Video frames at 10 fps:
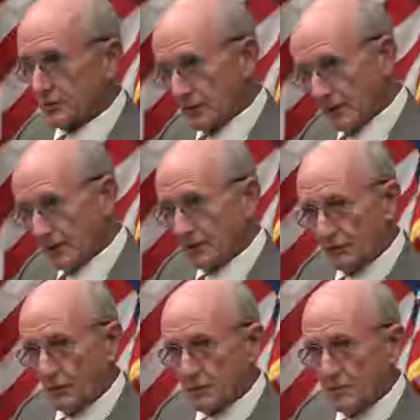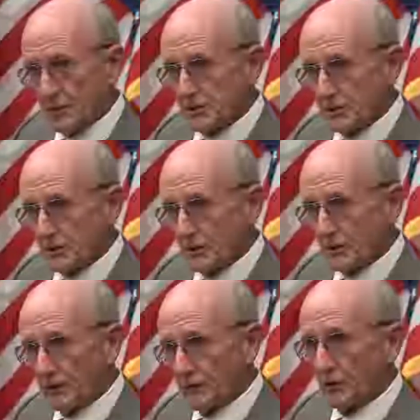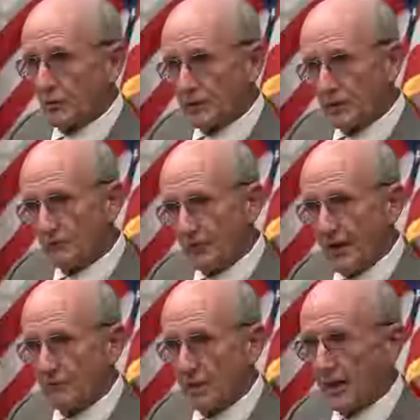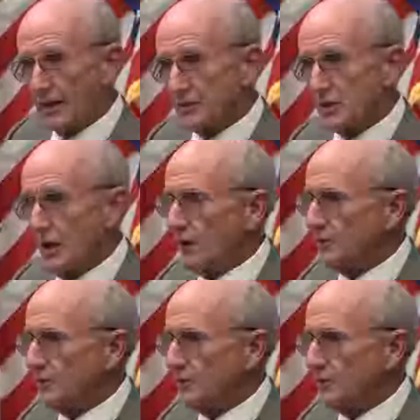so Hill Air Force Base the target, if you're within 5 miles,